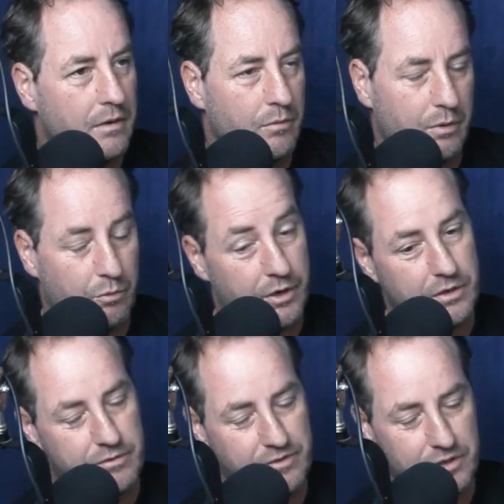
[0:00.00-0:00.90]

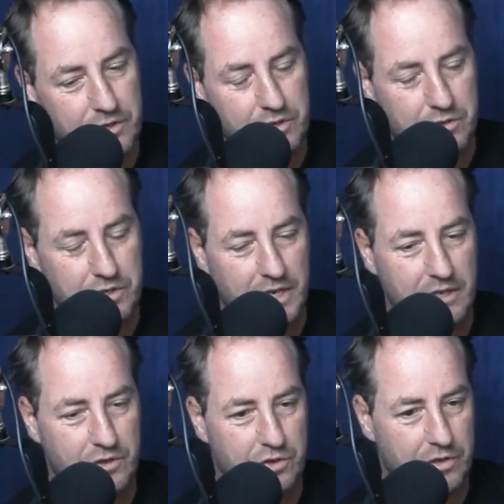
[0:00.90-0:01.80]
Whereas for this New
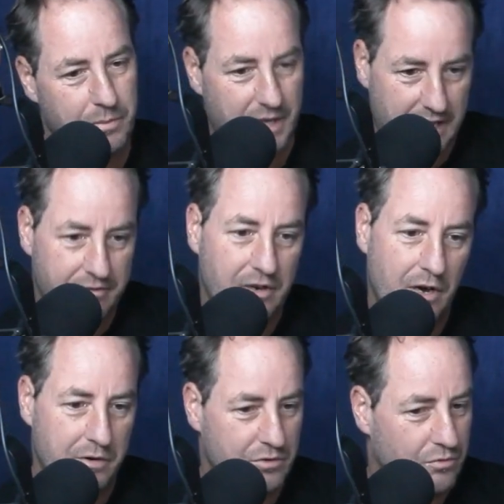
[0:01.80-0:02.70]
Zealand trip, even
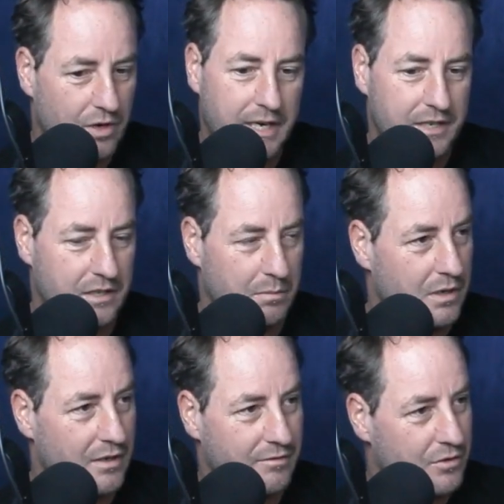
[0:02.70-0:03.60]
though it's right in the
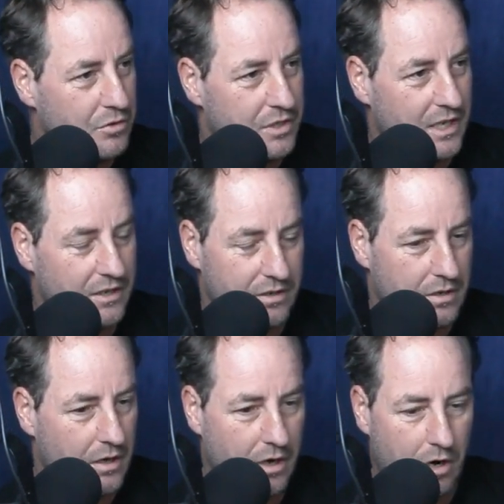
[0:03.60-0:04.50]
middle of New Zealand
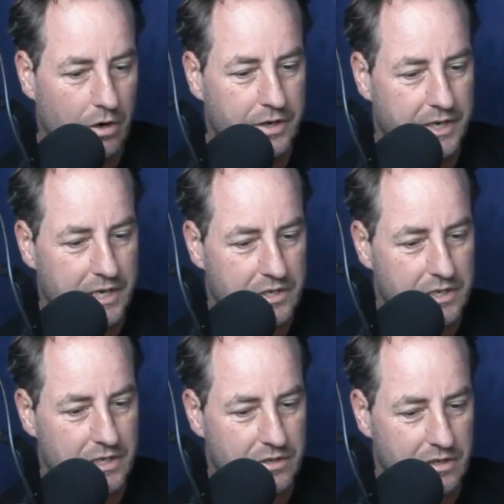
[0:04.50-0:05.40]
holiday
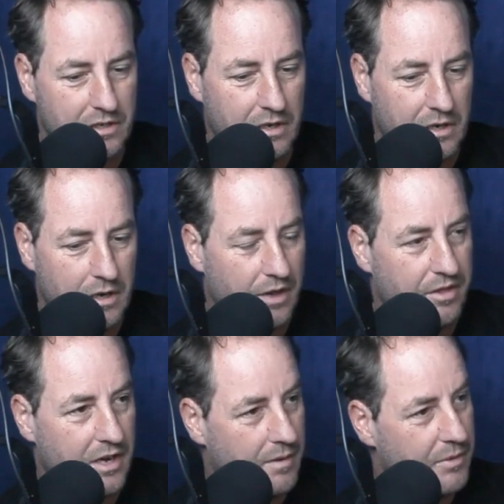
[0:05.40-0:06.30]
season, I
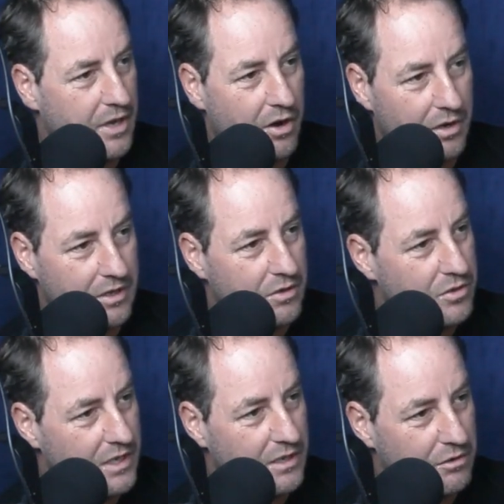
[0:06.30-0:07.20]
think I'm the only New
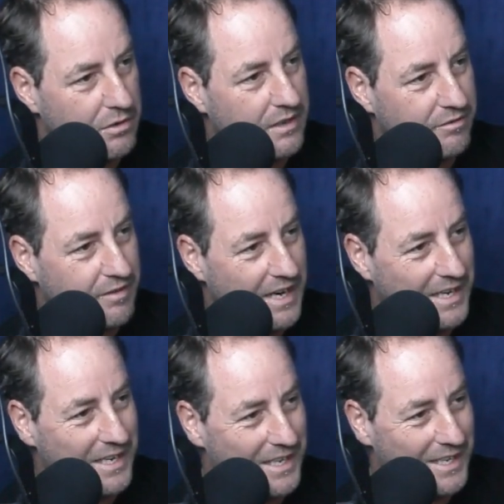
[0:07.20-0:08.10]
Zealand cricket fan
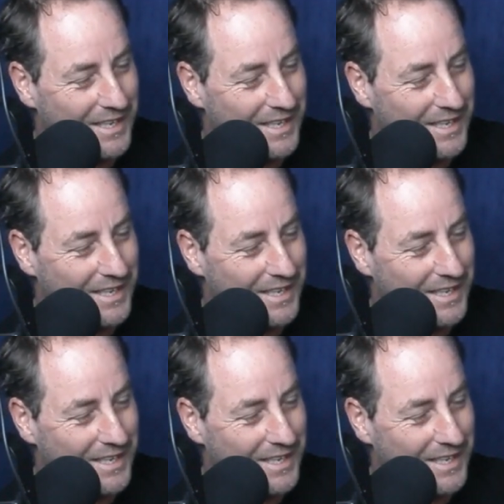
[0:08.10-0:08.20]
here.